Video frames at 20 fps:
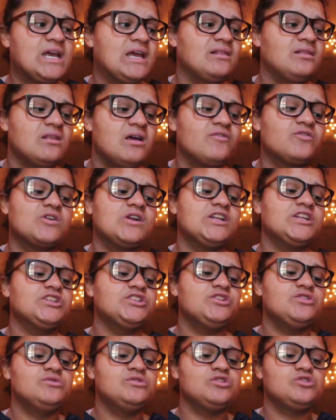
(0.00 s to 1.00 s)
I love running
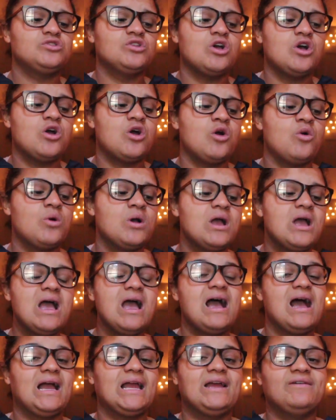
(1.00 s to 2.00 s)
shoes, so
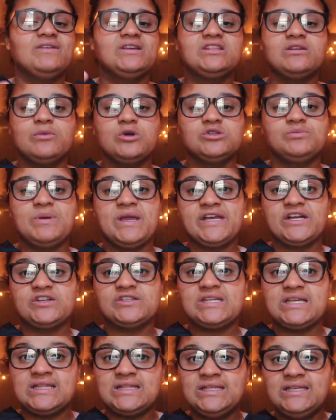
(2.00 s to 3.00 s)
I have like the most
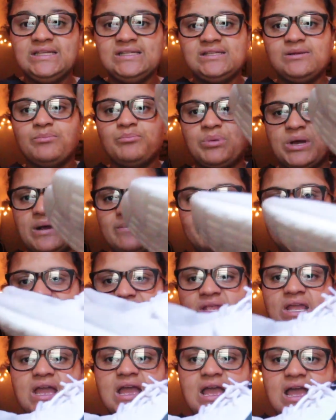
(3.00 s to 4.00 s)
pairs in these, but
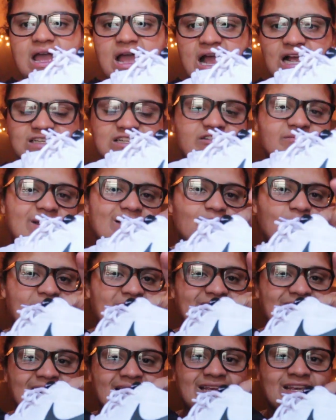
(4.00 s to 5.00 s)
I just have my
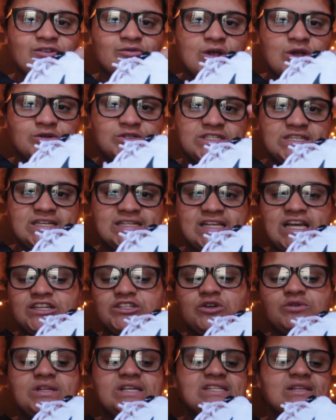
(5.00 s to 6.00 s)
white Nike Roshis. I
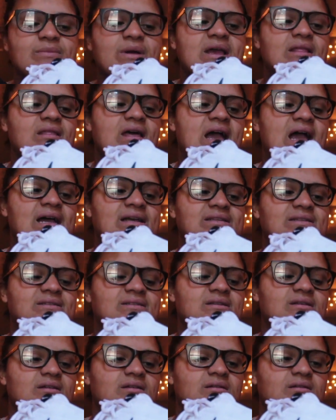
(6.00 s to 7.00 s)
showed these in my
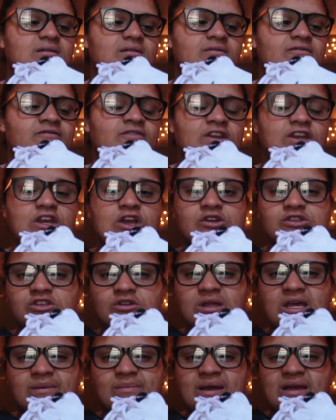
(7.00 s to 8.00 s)
last video,
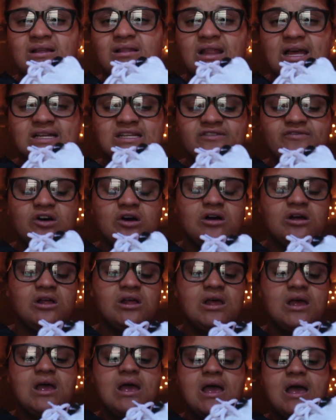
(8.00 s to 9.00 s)
so like my collective
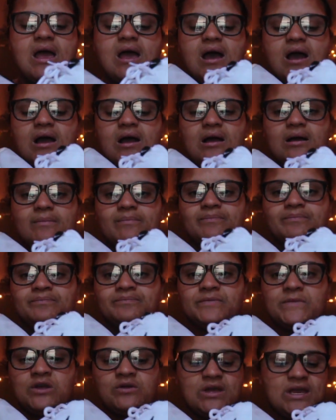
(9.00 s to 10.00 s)
haul.
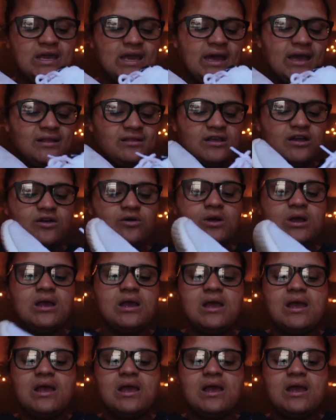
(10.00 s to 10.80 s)
Okay, hello.